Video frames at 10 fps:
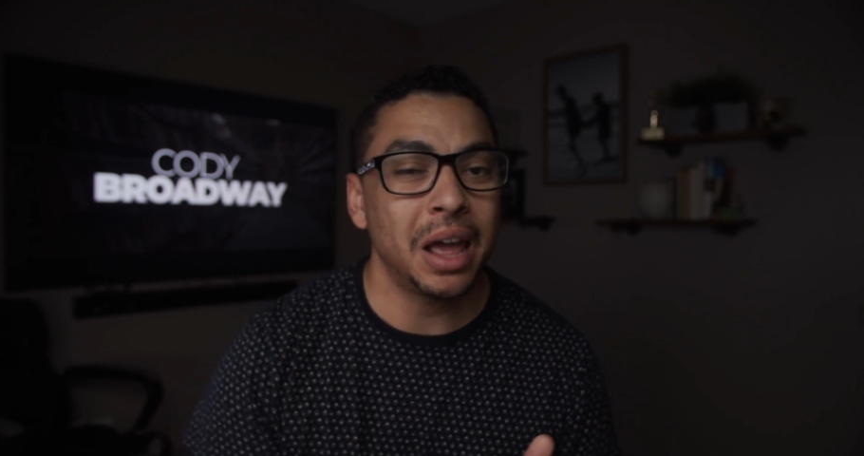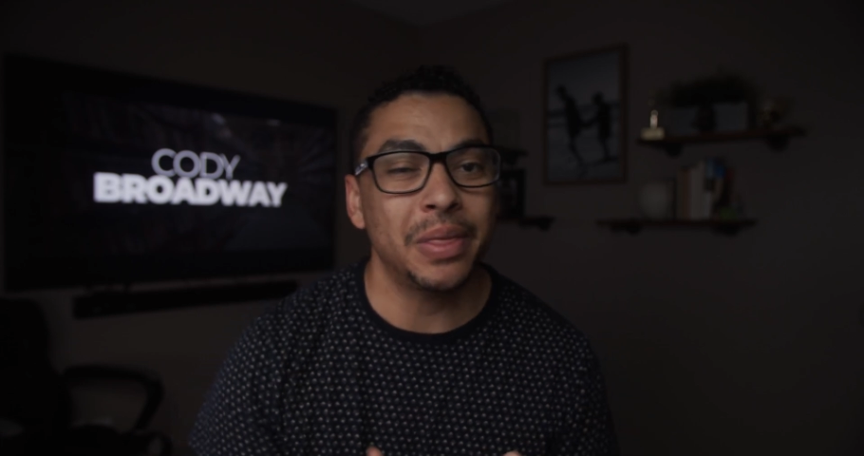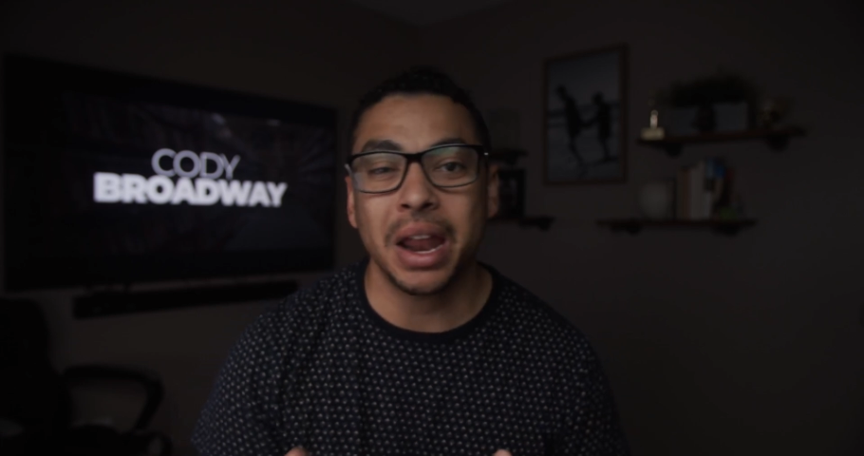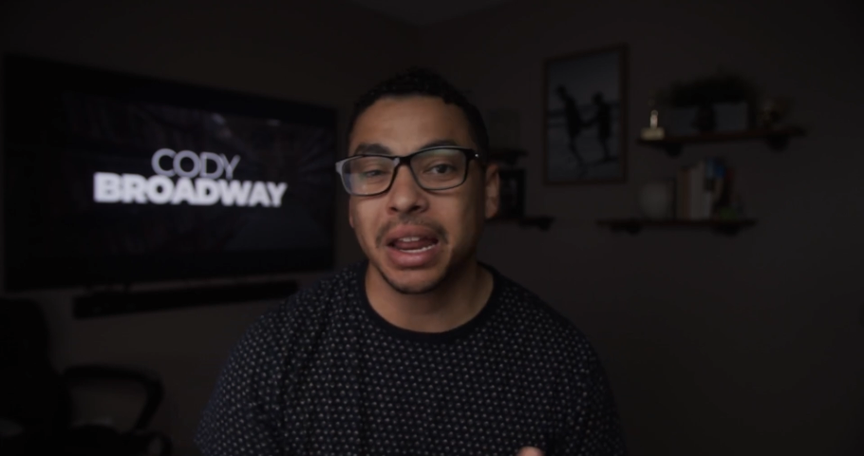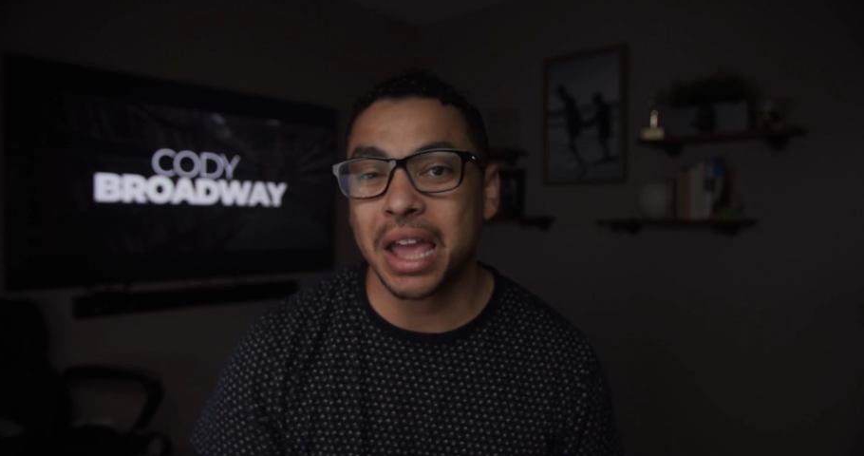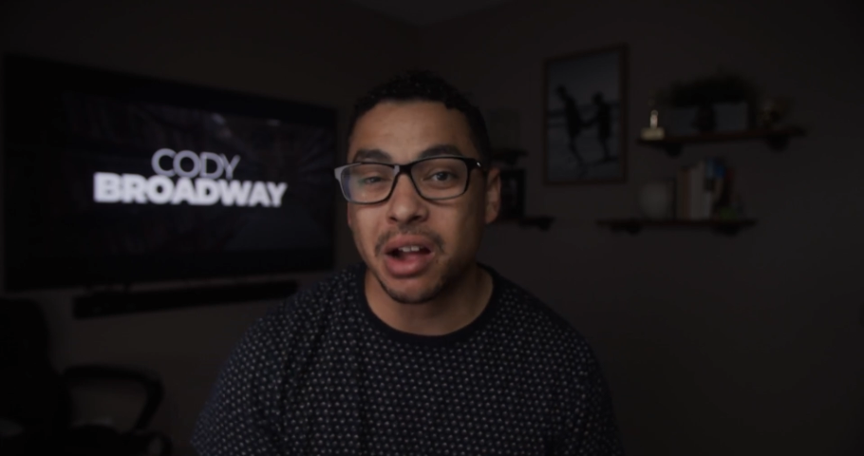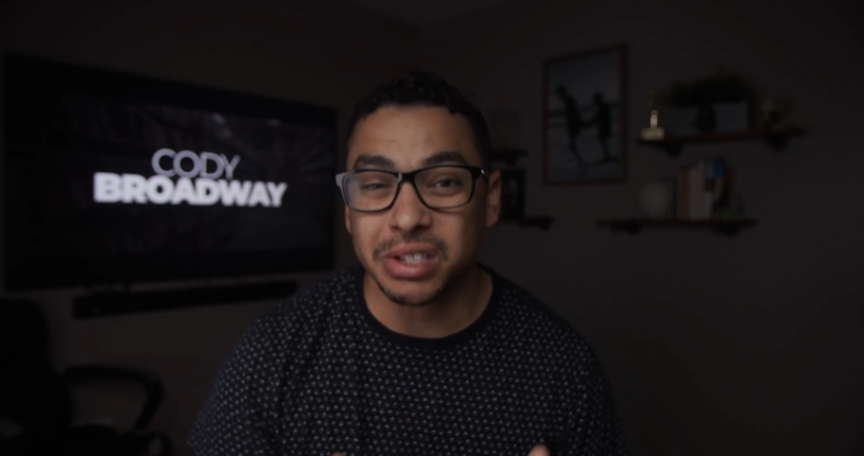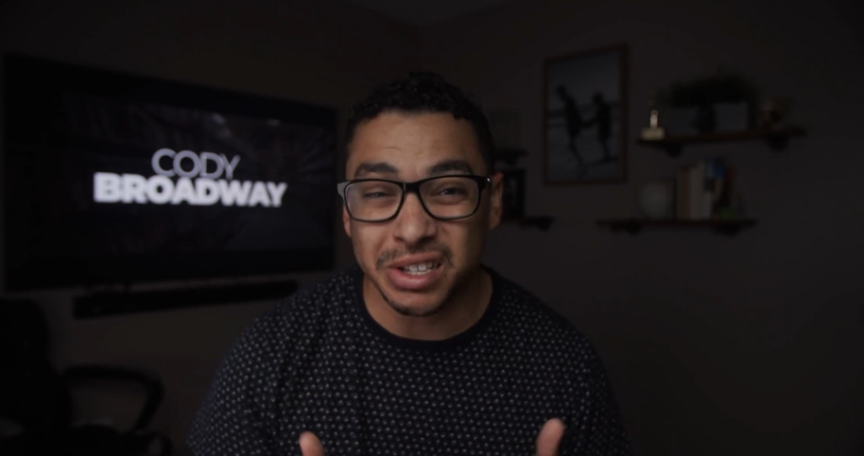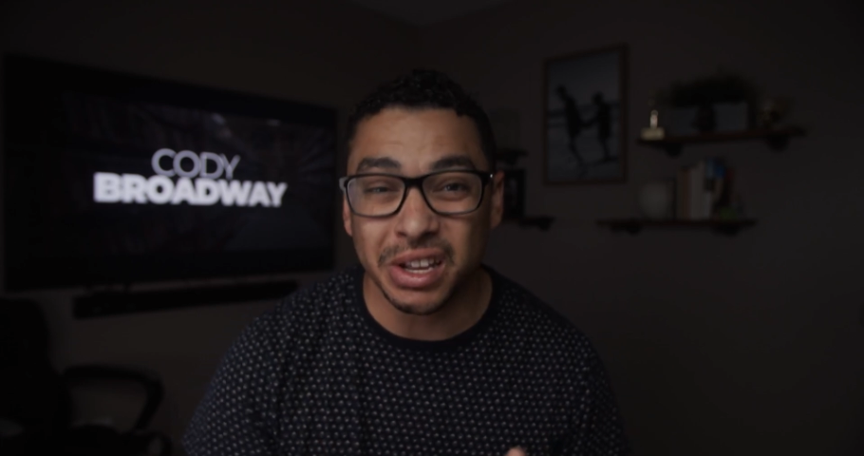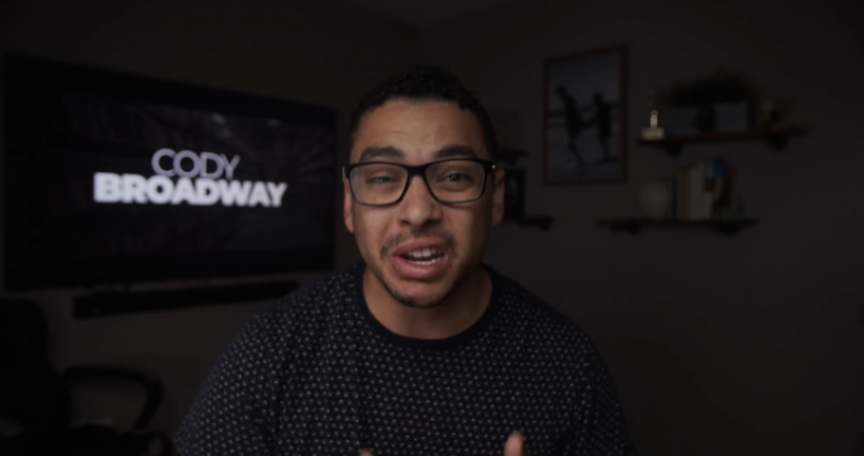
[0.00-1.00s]
and that counts
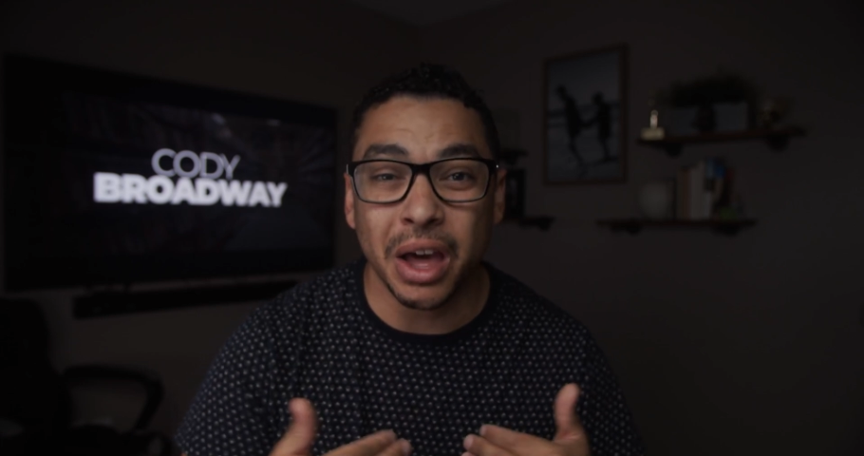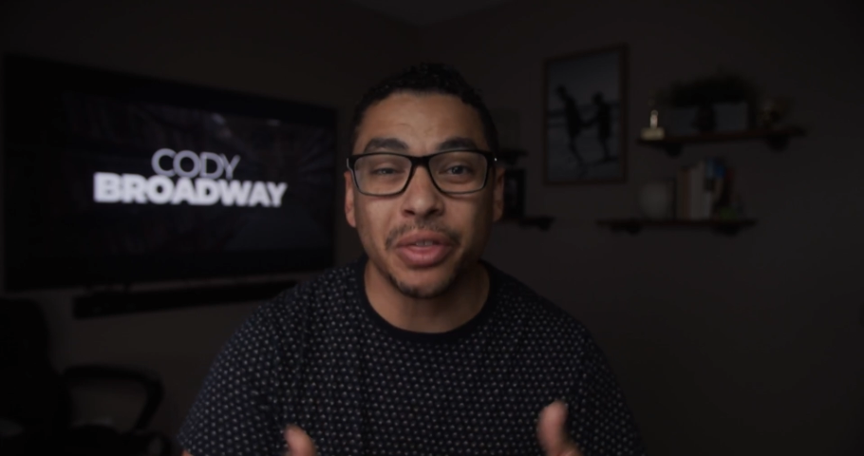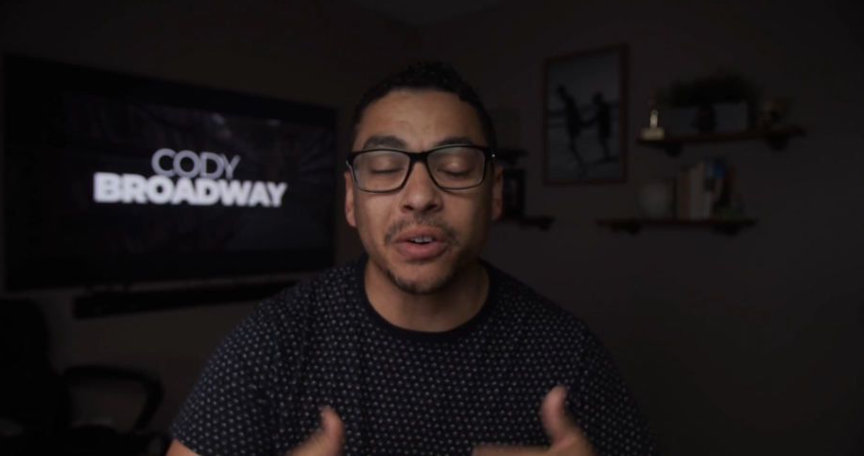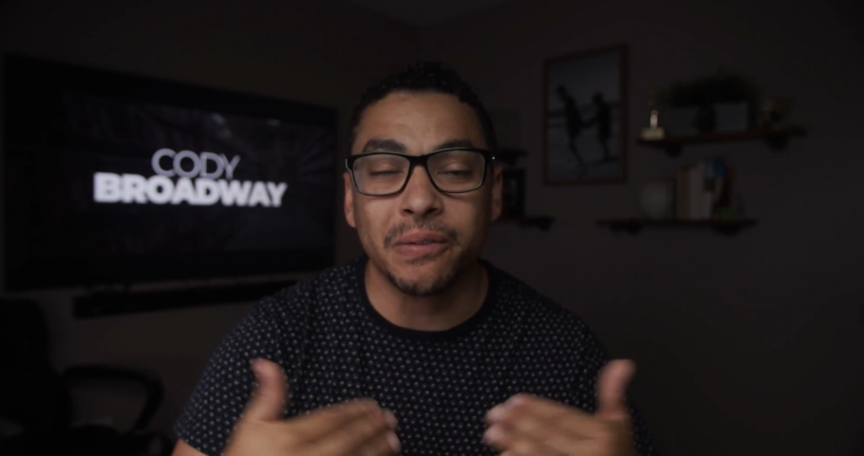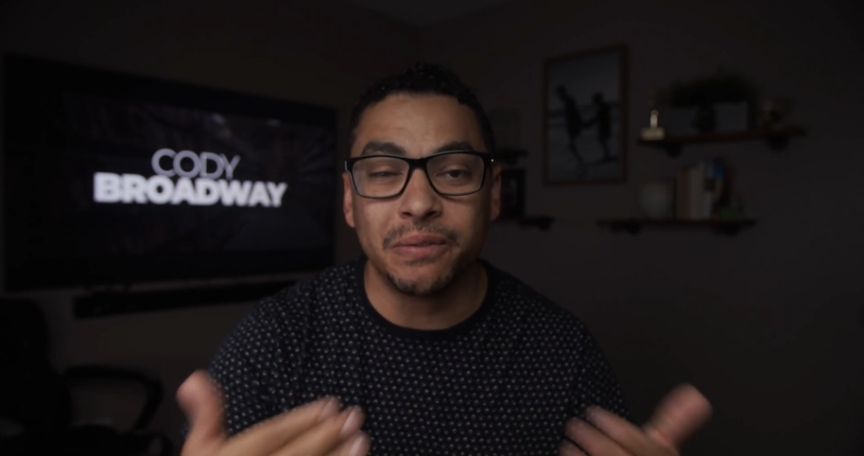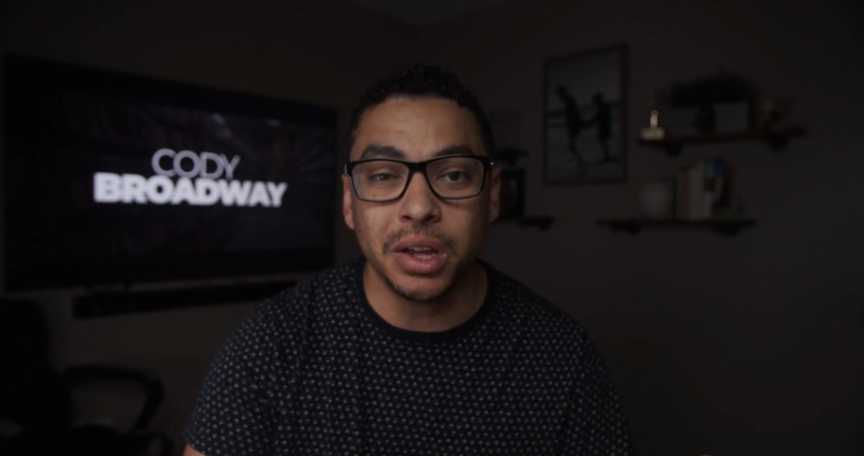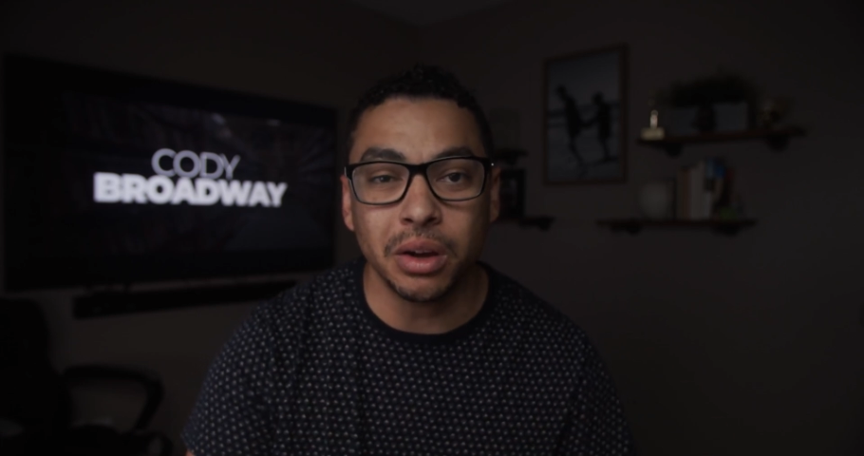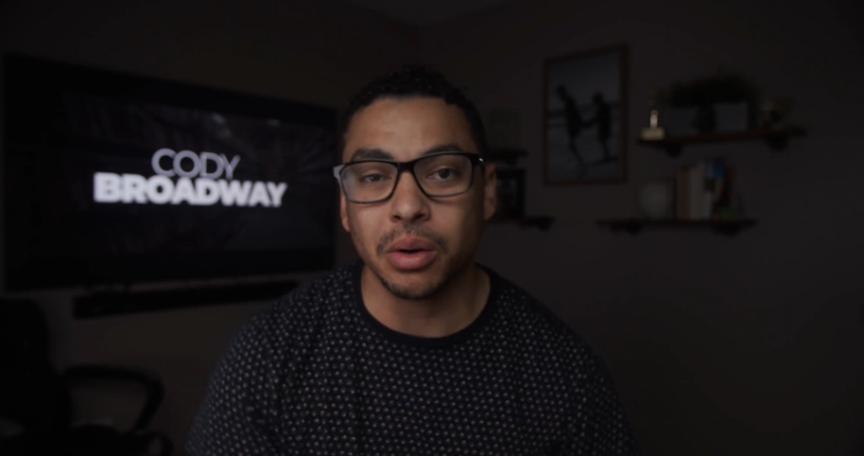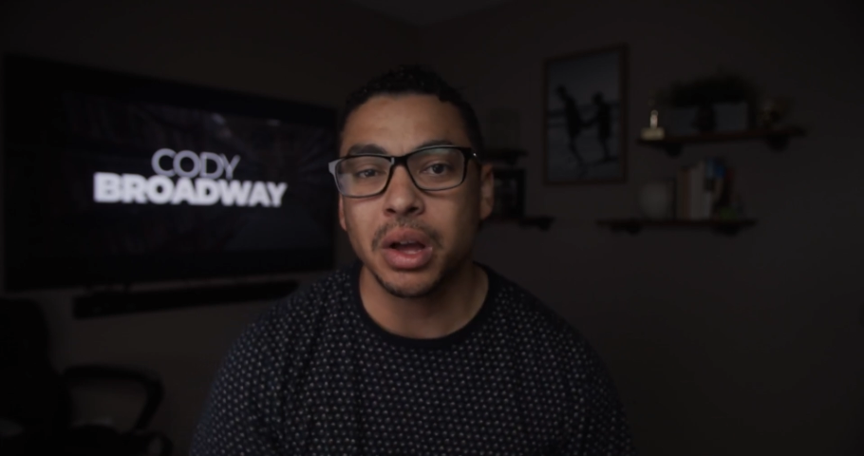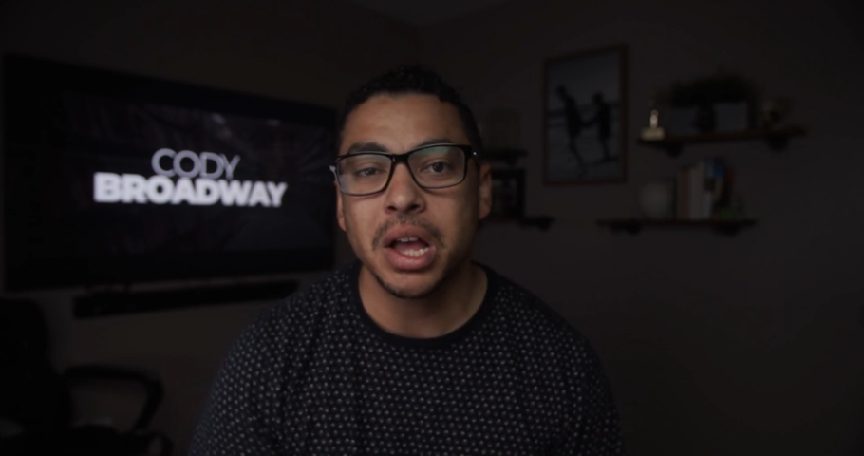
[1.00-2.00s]
as another view.